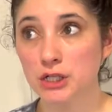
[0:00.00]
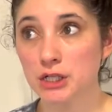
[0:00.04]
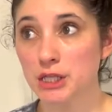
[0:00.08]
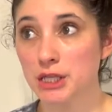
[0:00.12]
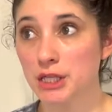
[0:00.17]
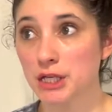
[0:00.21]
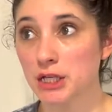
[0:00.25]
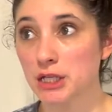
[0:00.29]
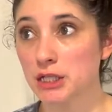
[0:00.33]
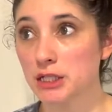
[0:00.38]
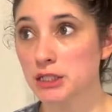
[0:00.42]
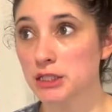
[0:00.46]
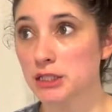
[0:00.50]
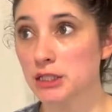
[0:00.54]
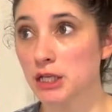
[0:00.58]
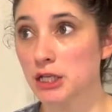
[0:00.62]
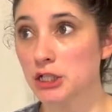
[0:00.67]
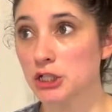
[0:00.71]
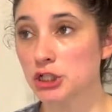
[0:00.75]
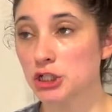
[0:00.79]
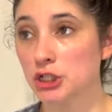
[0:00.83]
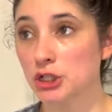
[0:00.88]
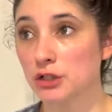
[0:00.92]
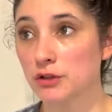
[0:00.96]
things I
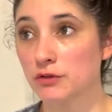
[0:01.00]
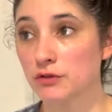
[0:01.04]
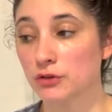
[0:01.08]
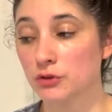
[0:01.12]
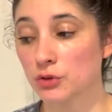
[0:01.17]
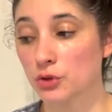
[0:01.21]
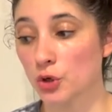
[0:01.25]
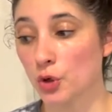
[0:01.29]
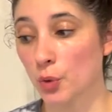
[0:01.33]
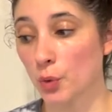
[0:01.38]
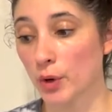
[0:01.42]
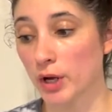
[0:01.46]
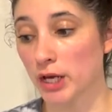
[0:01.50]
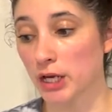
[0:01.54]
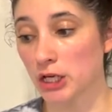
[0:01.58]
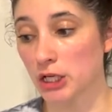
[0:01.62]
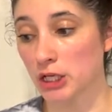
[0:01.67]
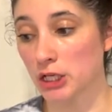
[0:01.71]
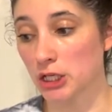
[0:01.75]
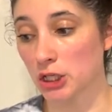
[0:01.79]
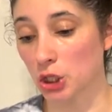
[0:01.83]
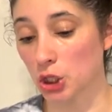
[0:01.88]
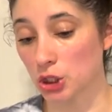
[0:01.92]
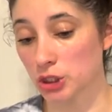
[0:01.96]
should have thrown
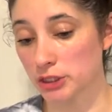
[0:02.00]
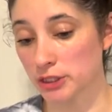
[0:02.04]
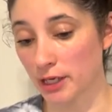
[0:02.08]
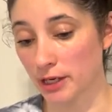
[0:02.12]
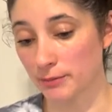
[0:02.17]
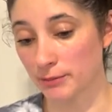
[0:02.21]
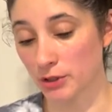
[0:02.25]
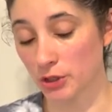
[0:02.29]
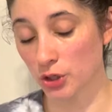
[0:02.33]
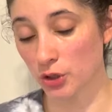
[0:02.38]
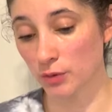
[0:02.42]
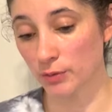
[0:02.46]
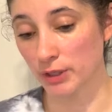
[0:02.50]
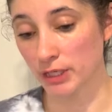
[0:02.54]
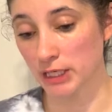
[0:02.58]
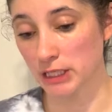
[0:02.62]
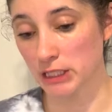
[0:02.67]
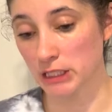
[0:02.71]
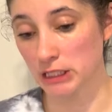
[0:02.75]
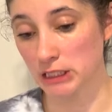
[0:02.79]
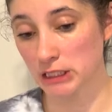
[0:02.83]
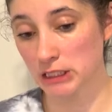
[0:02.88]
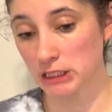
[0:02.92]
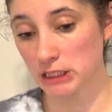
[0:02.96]
away a long time ago, but I
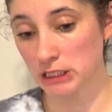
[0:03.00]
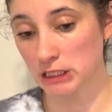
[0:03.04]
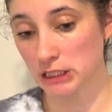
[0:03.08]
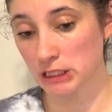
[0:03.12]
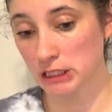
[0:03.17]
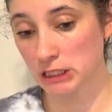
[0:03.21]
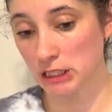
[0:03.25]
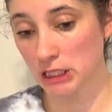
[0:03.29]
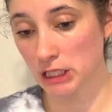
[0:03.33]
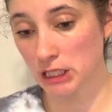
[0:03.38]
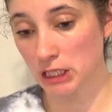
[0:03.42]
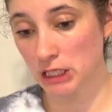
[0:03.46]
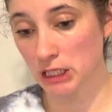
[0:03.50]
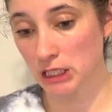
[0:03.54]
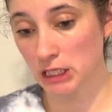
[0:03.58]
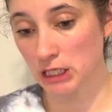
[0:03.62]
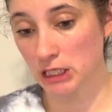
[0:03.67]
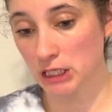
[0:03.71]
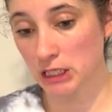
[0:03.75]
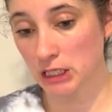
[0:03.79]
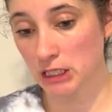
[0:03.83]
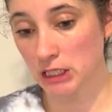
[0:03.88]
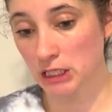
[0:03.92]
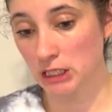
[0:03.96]
didn't.
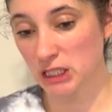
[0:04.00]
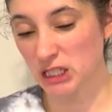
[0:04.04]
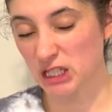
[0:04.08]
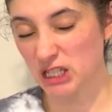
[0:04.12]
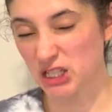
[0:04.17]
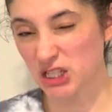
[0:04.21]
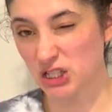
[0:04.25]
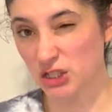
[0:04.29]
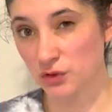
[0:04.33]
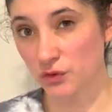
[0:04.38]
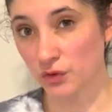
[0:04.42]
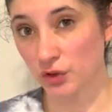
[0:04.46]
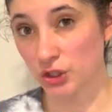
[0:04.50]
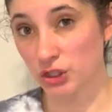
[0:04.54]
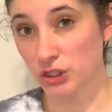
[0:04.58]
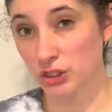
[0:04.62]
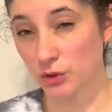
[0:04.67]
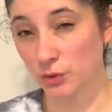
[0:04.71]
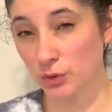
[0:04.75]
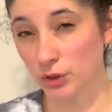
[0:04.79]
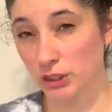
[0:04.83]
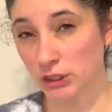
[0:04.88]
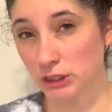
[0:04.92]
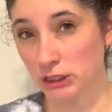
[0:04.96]
I just feel so
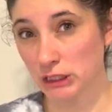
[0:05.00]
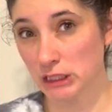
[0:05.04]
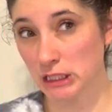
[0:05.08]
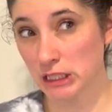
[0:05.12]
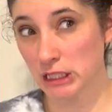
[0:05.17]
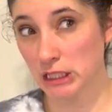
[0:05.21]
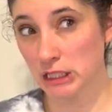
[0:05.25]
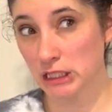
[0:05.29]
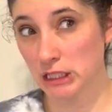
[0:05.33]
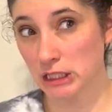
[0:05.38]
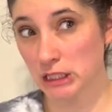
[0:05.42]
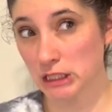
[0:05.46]
guilty.